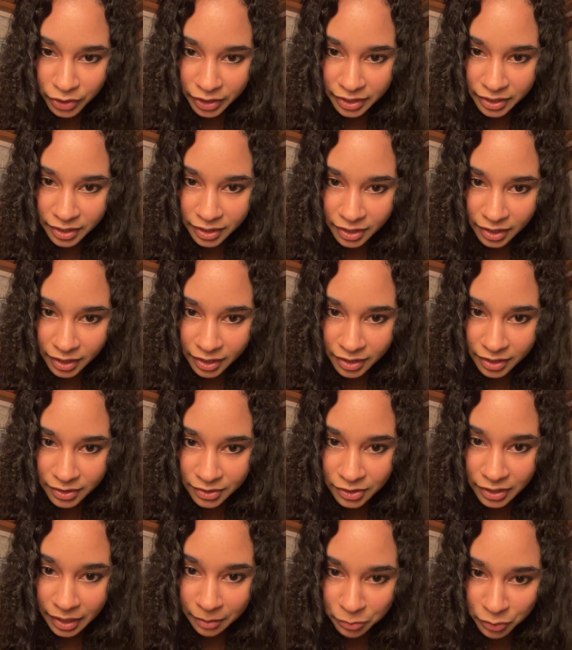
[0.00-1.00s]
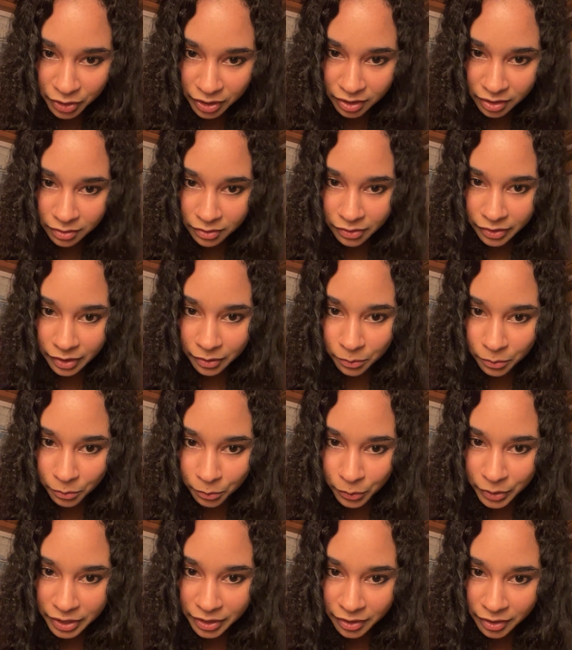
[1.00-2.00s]
to get in, yeah, I'm trying to get, okay,
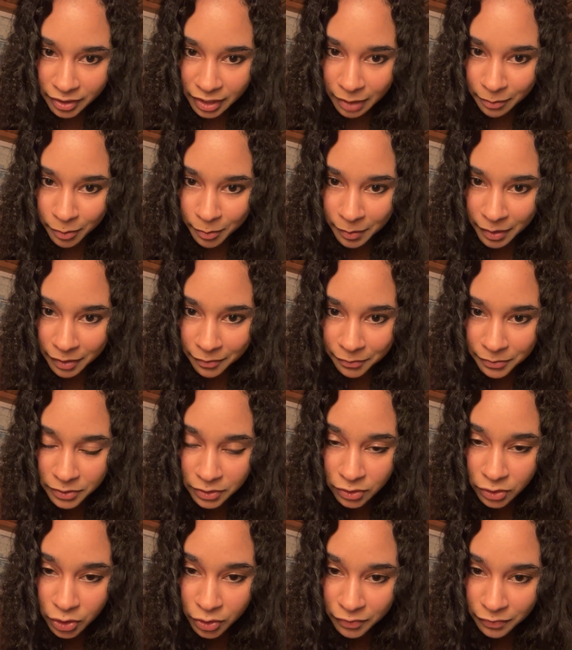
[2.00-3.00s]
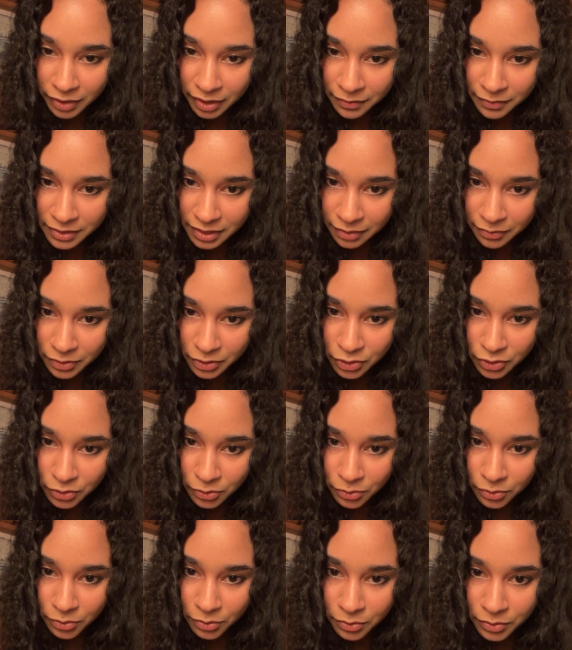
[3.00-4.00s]
weird, you're 5'7"
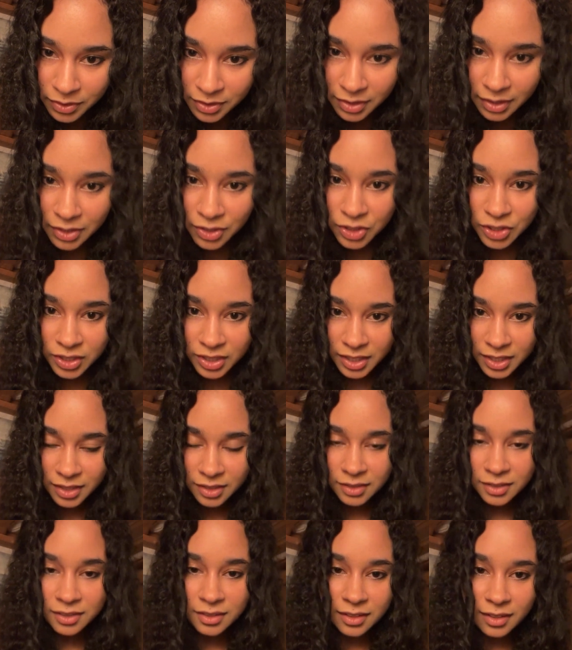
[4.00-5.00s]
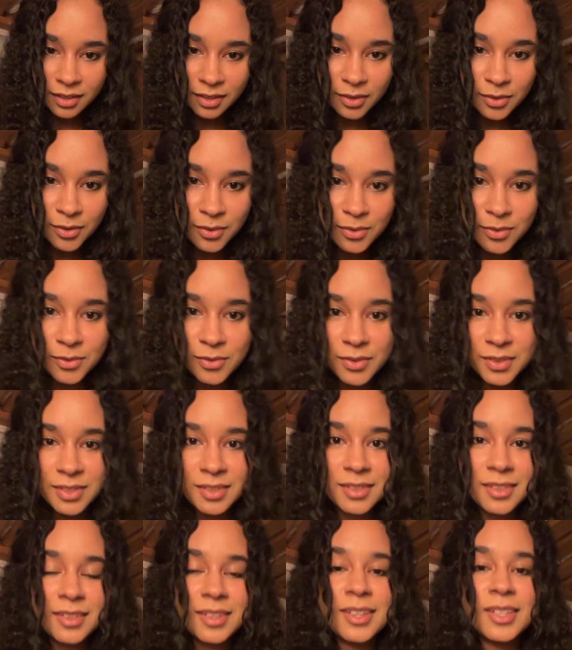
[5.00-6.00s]
too, Sunshine? Oh,
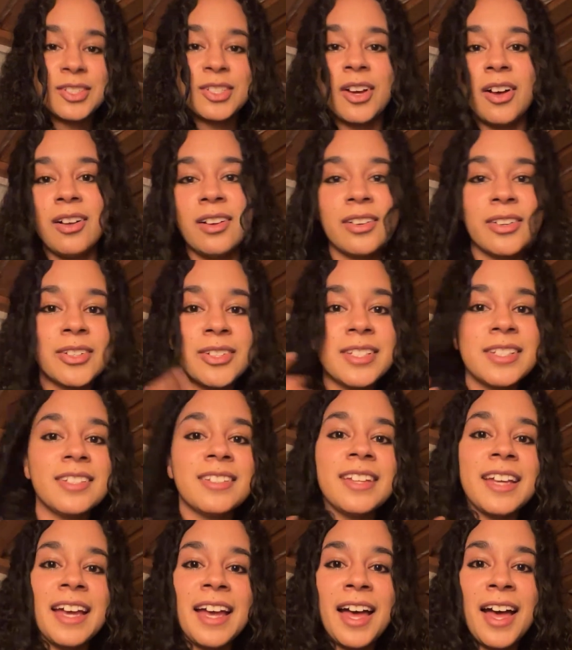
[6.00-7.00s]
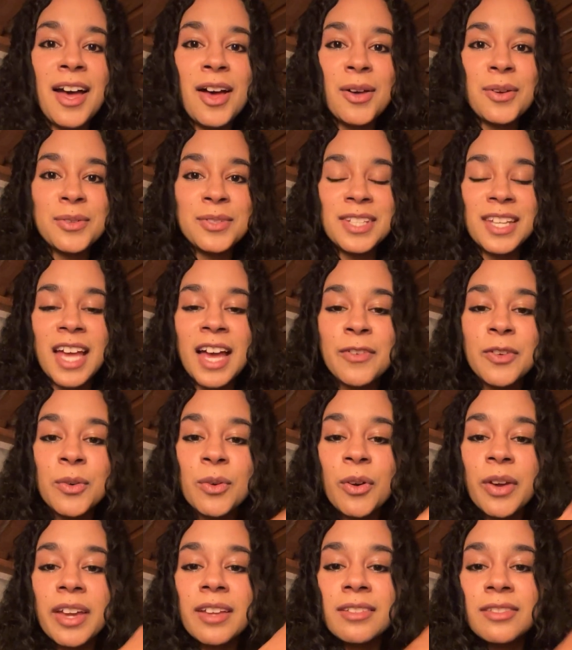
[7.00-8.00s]
tall girls in the house.
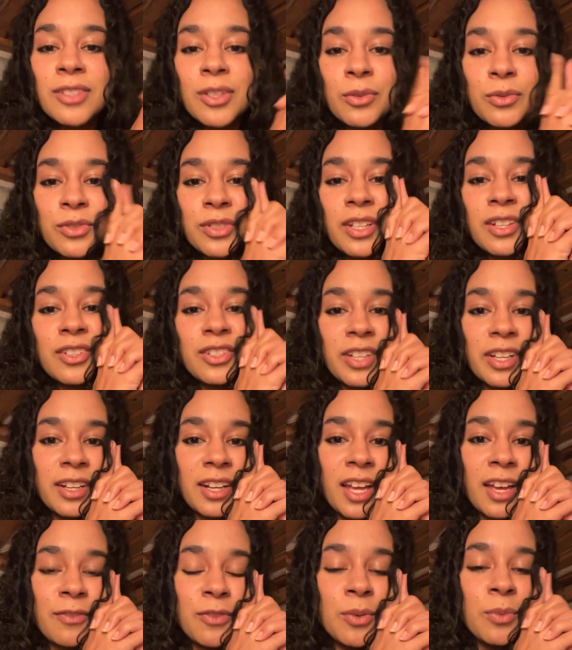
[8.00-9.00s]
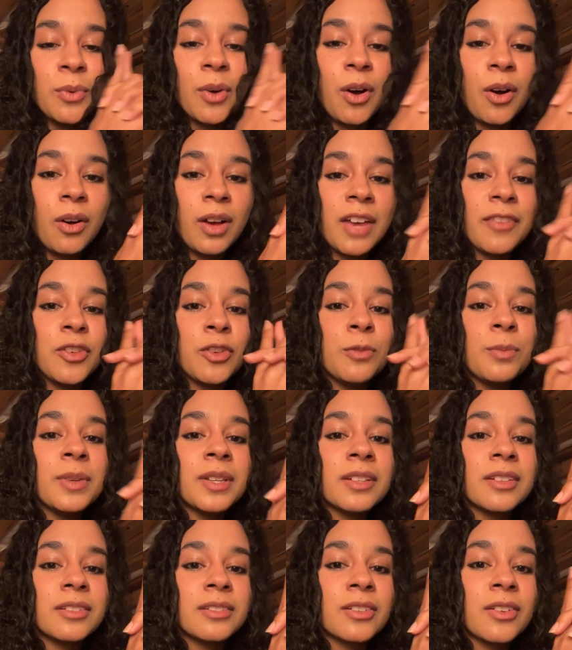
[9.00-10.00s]
Okay, so Sunshine, have you
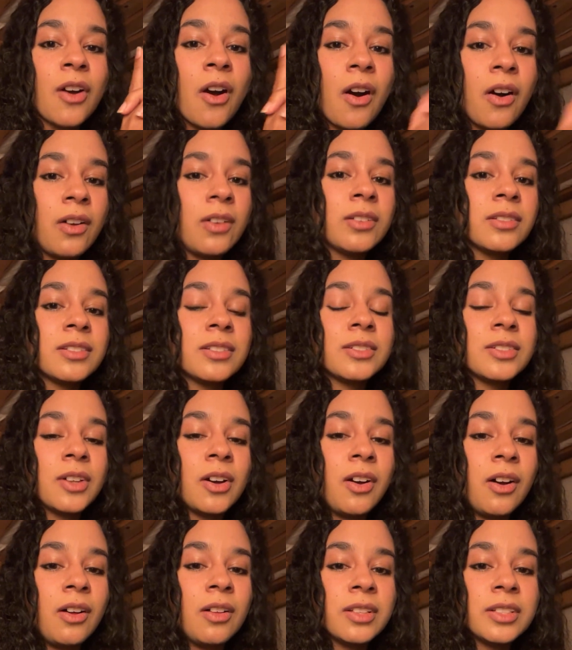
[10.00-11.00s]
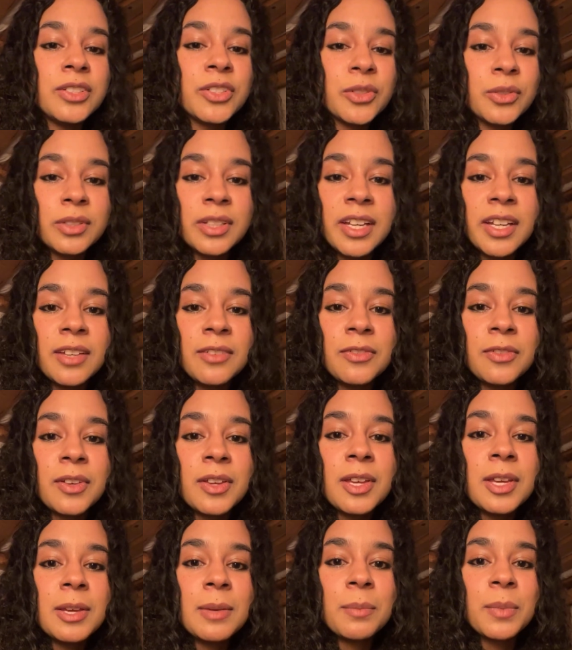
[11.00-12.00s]
been called tall in your life?
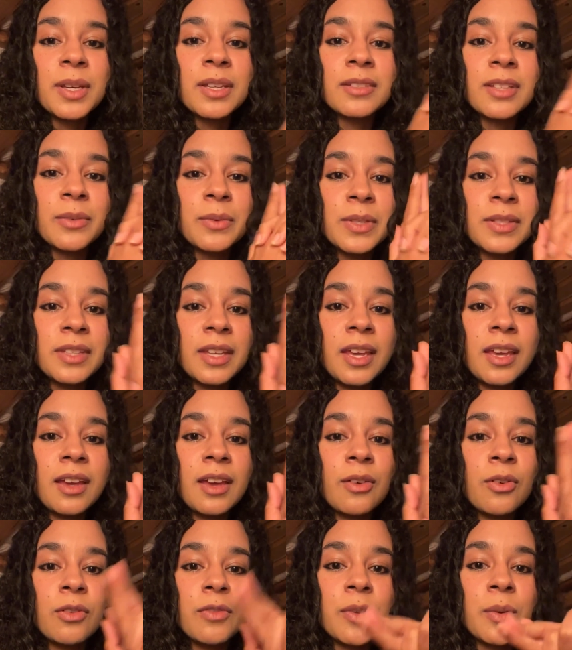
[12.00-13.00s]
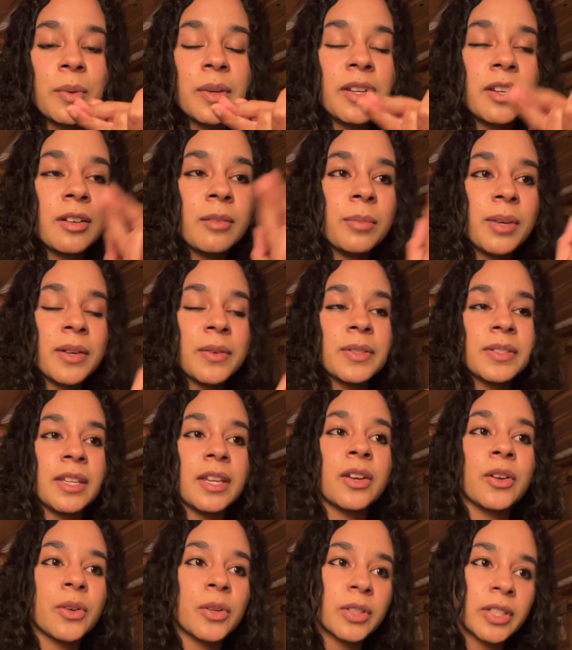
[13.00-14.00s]
Because I was saying, I don't know if you were here, but I was
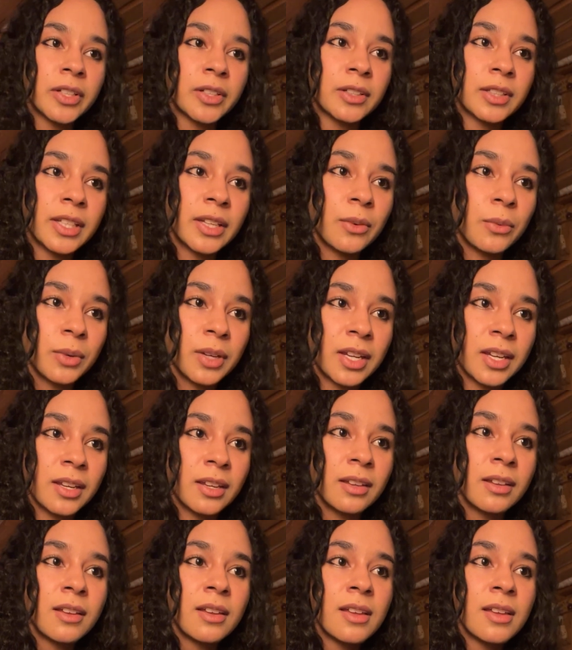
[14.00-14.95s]
saying earlier, like, when I,